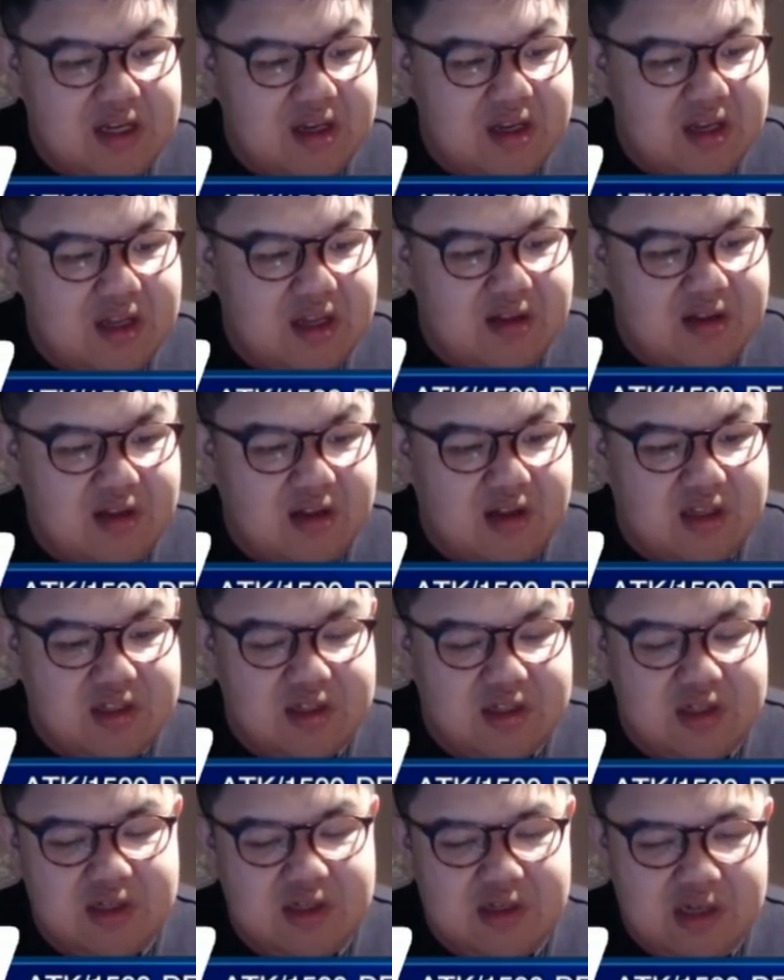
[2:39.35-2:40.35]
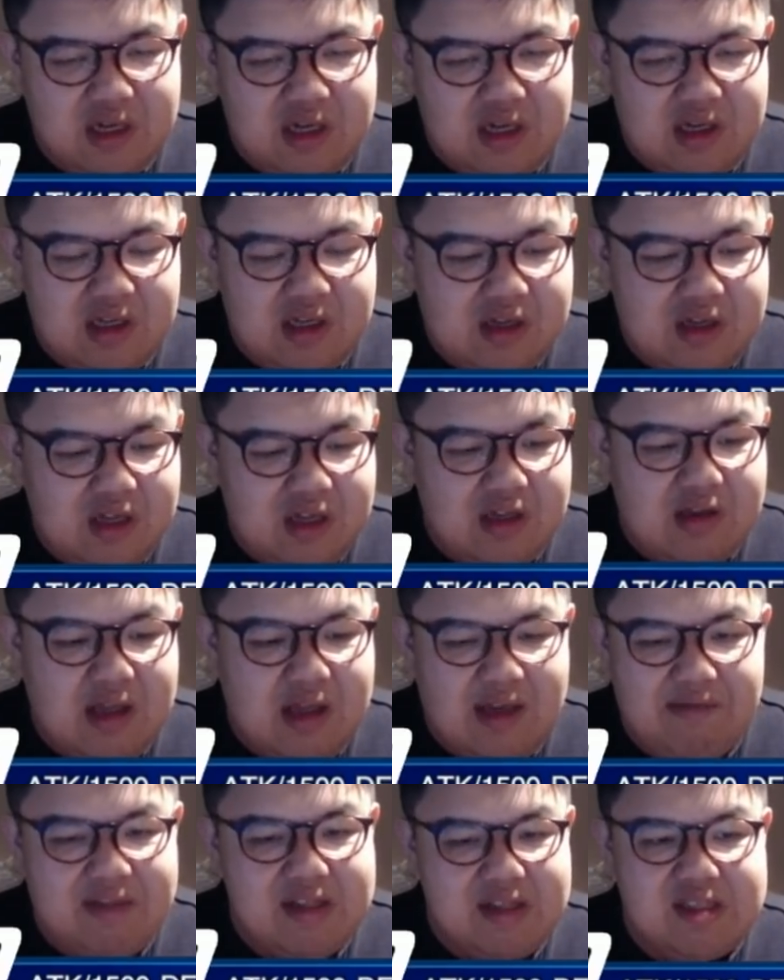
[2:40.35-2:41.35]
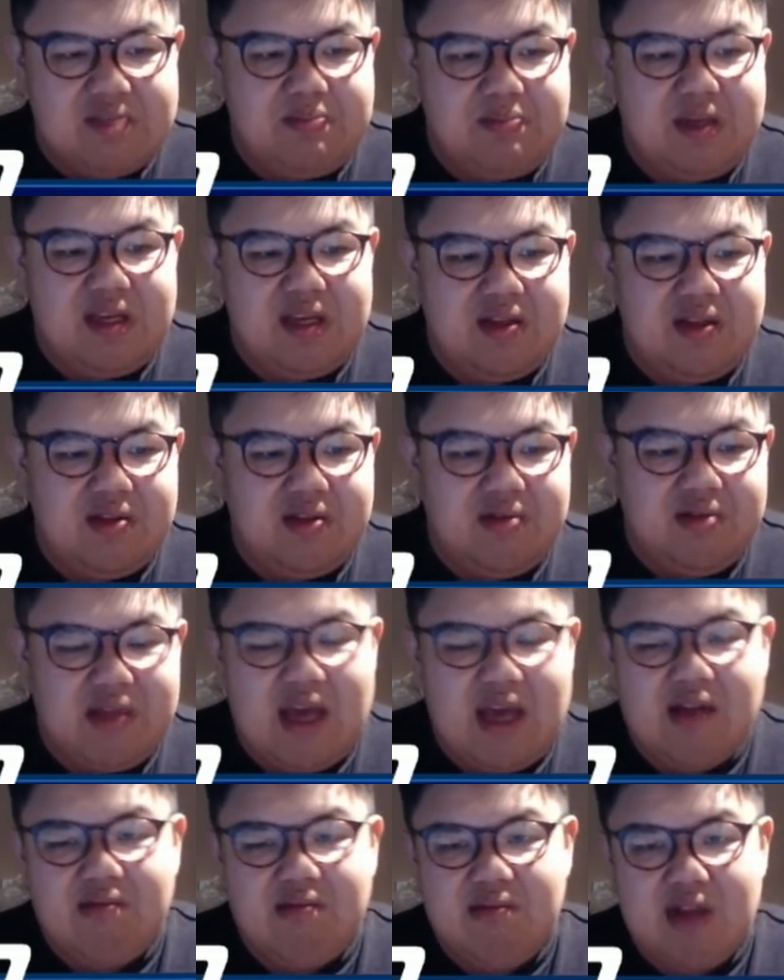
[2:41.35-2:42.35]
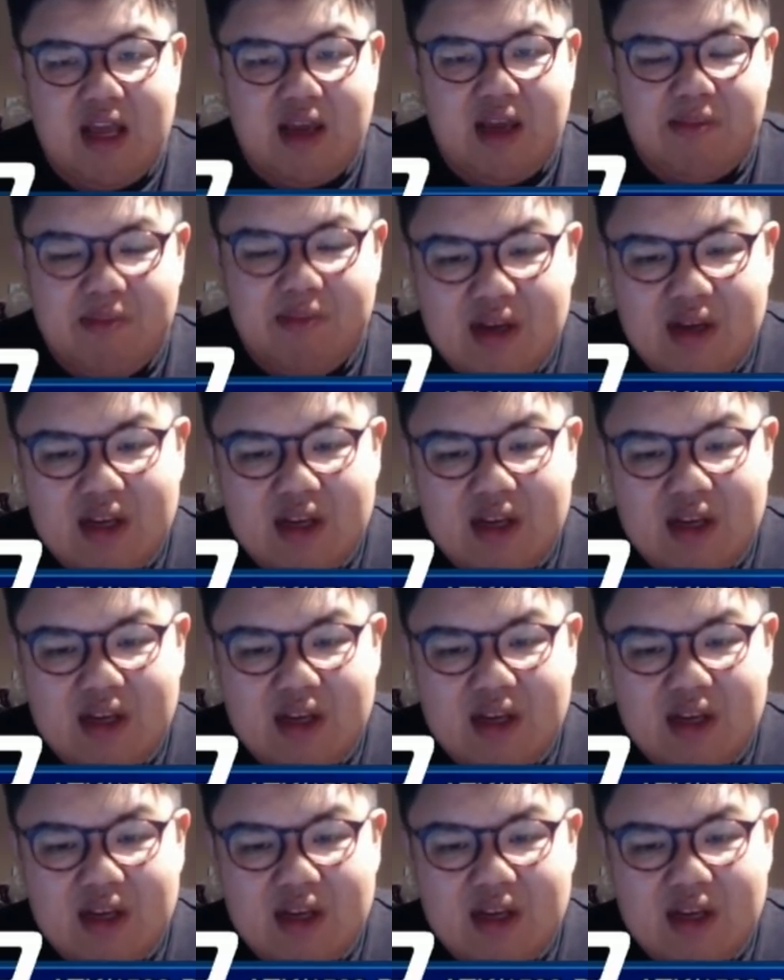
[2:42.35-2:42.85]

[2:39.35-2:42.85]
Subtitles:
You can have this be that name.